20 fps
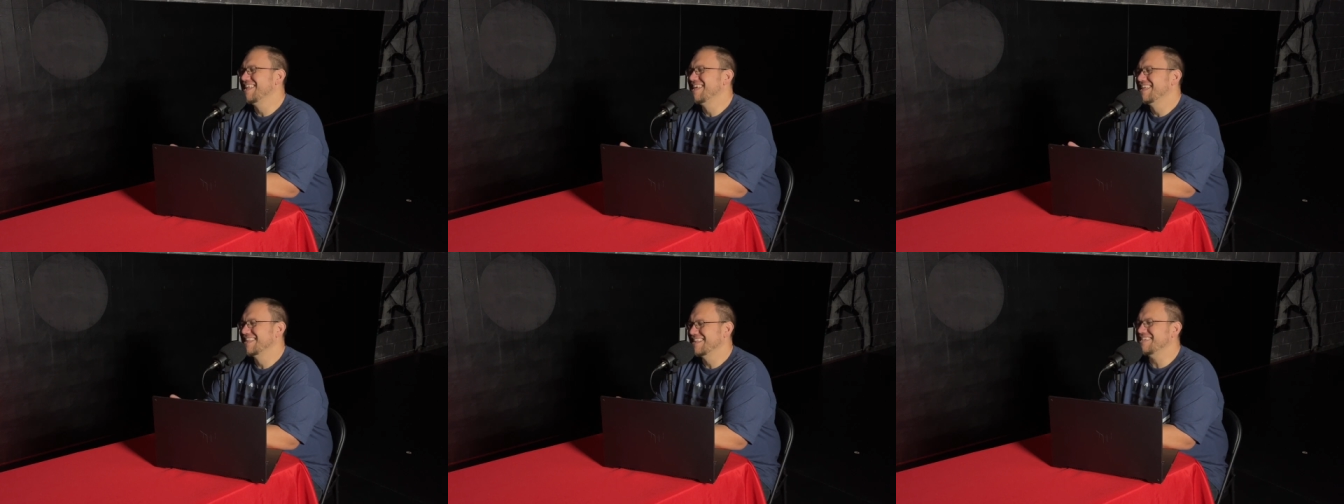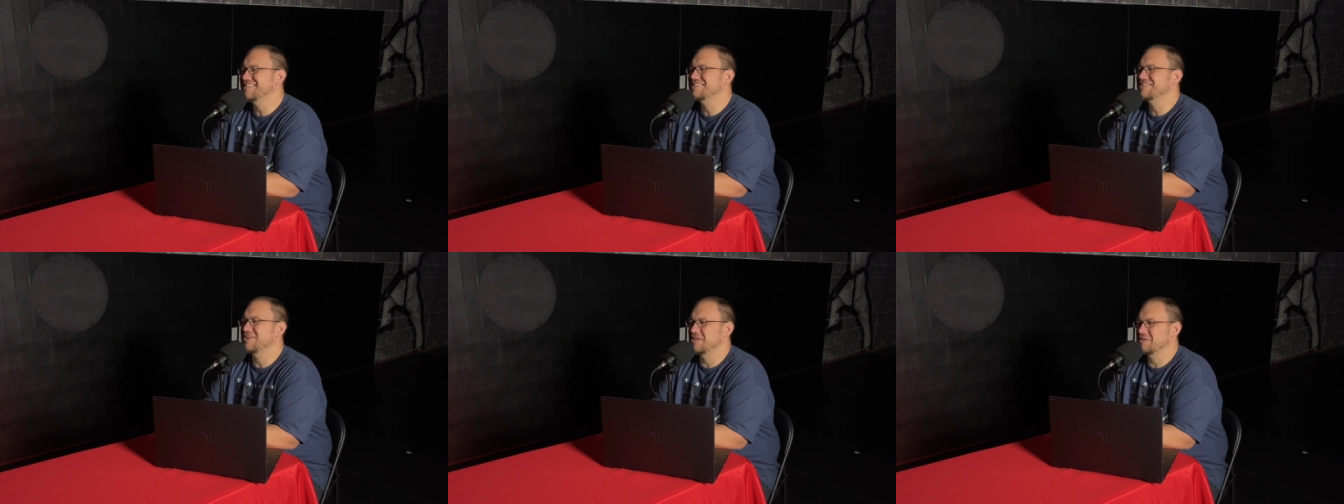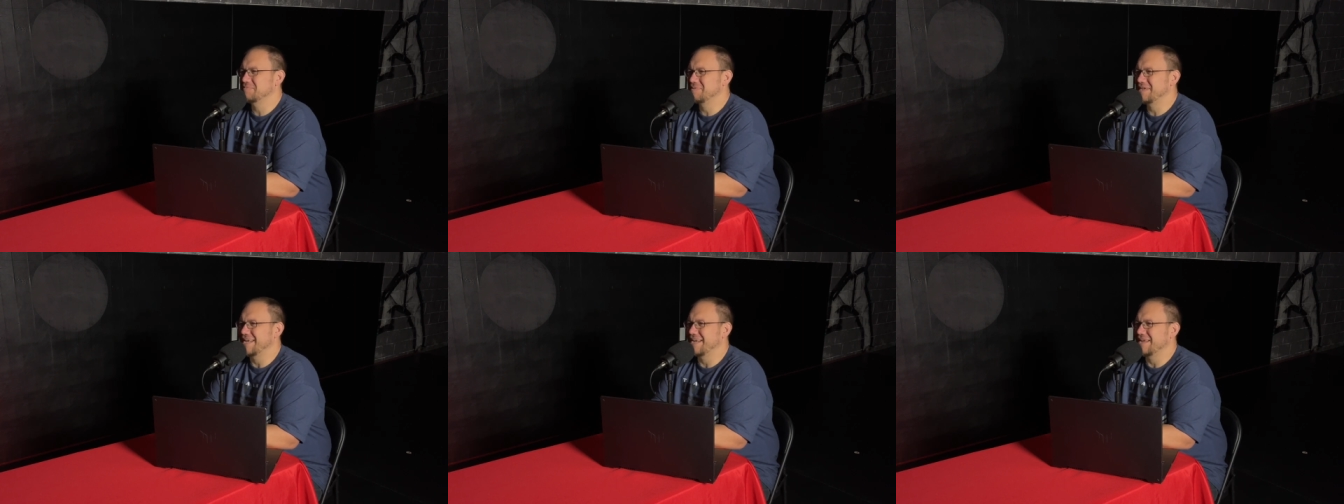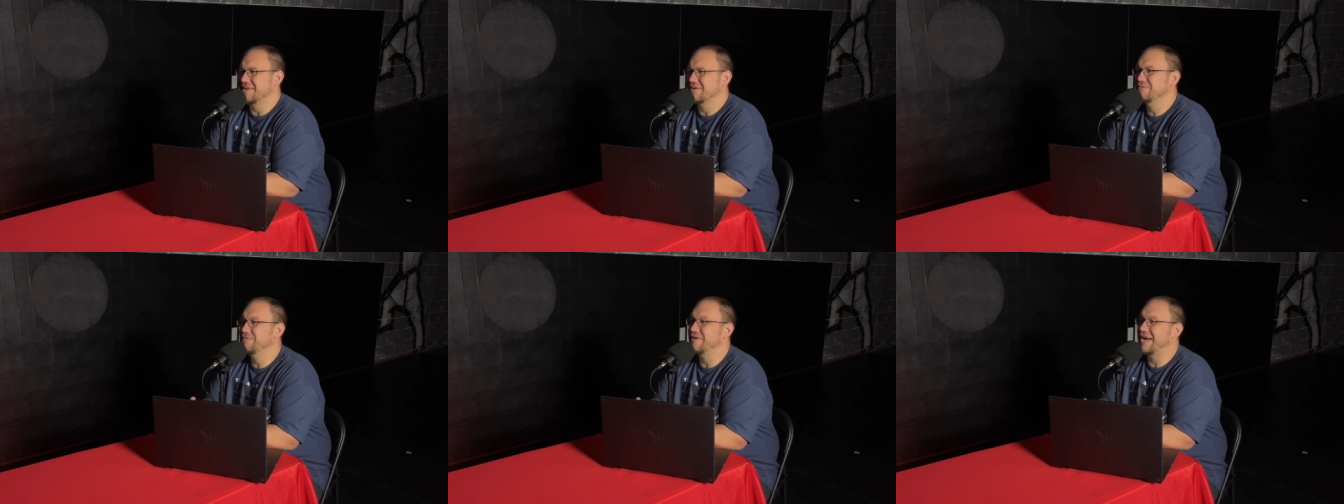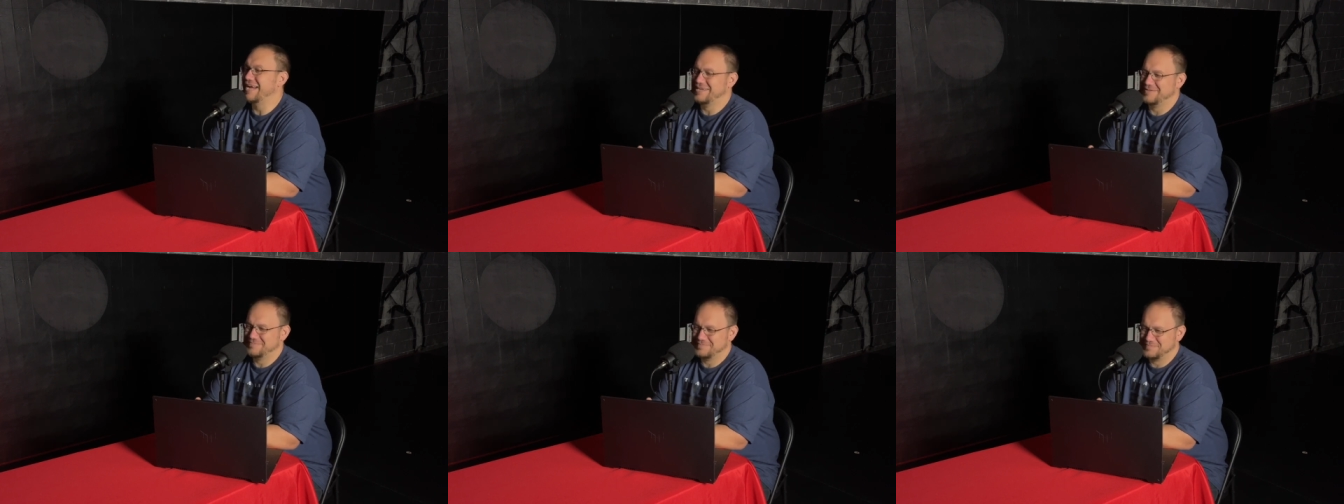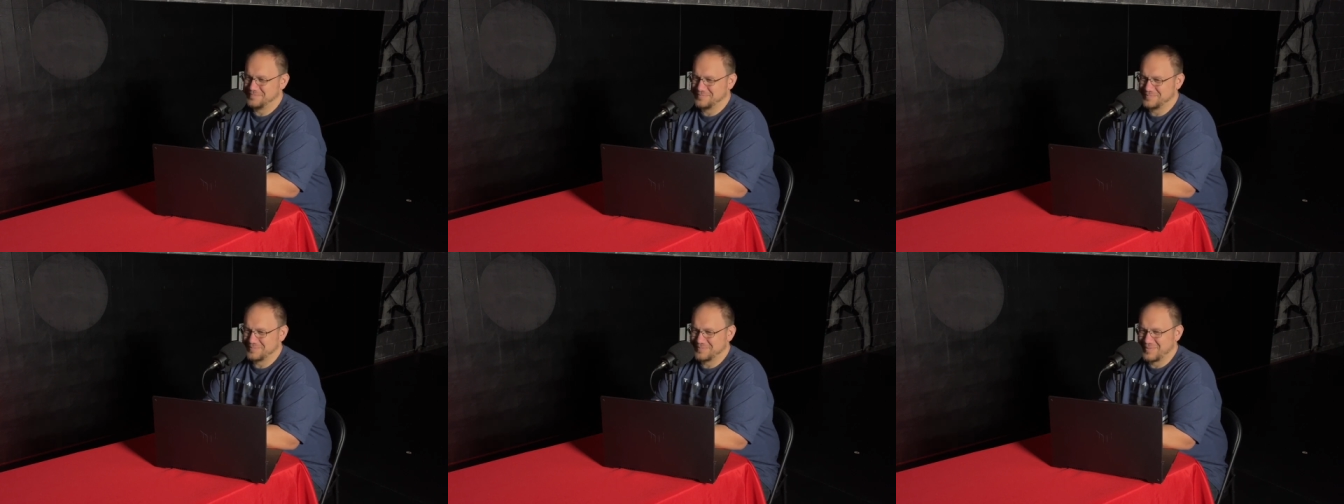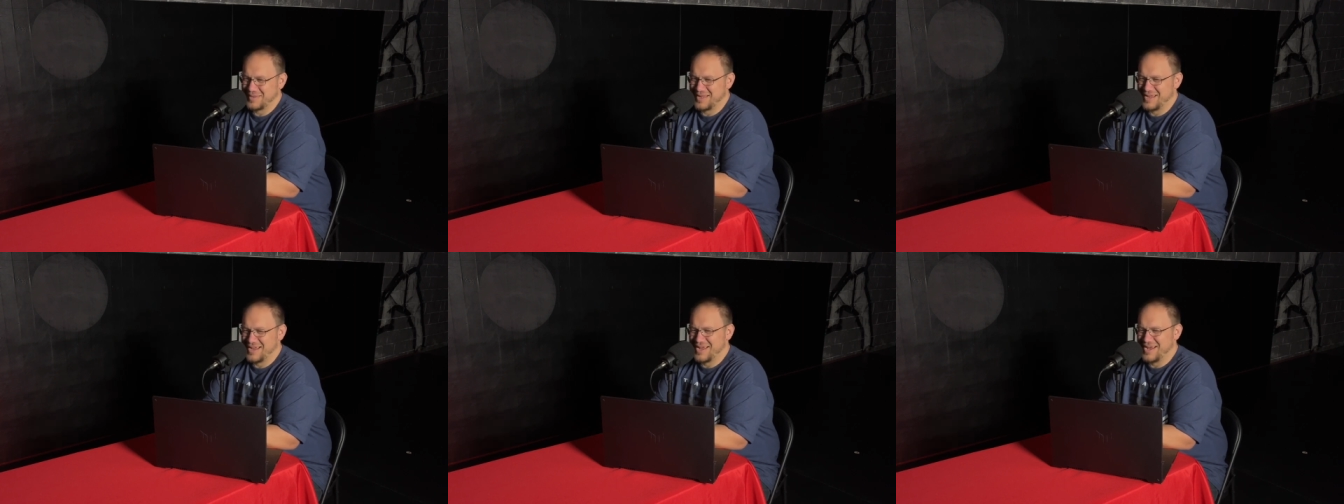Let's start at the beginning. Fight.
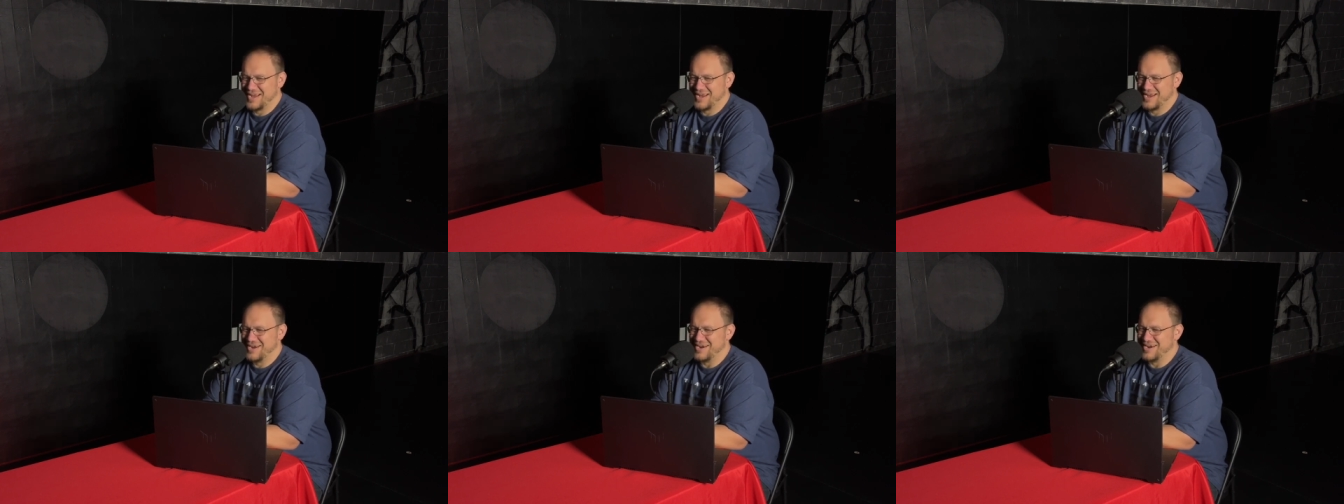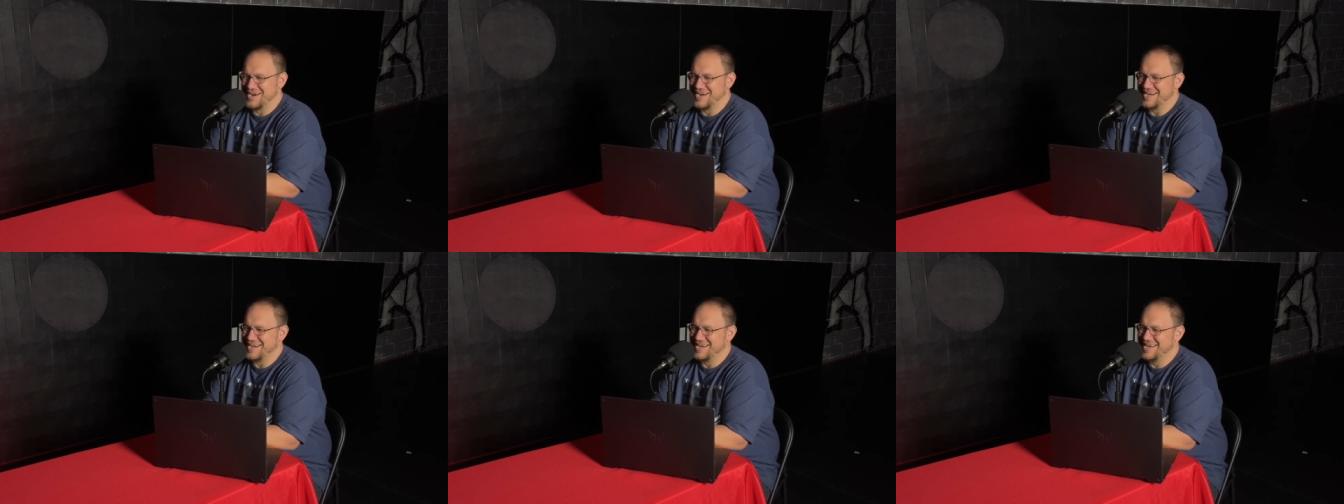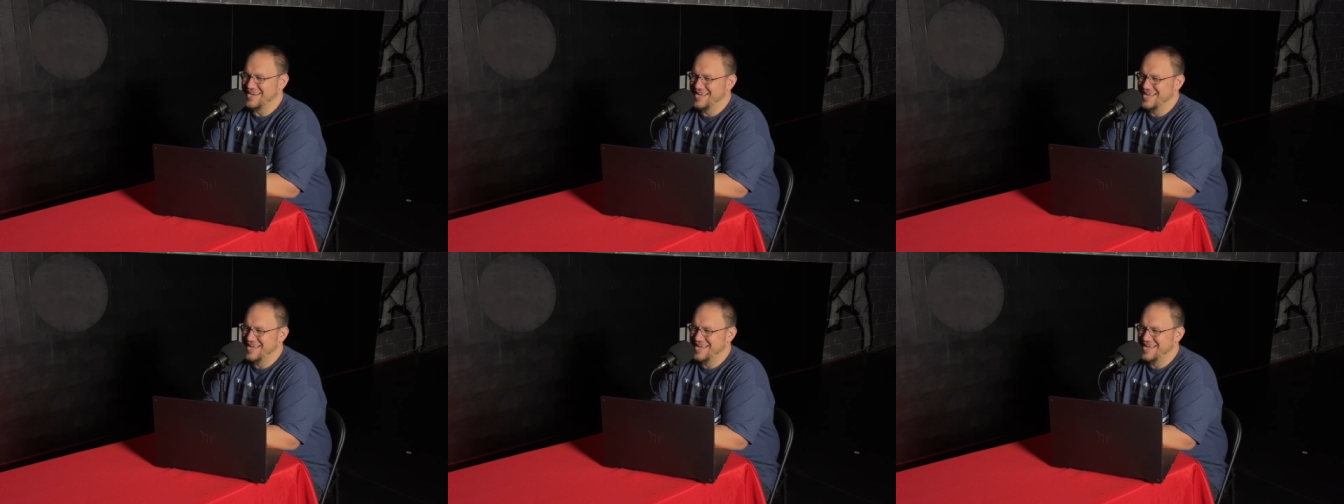All right.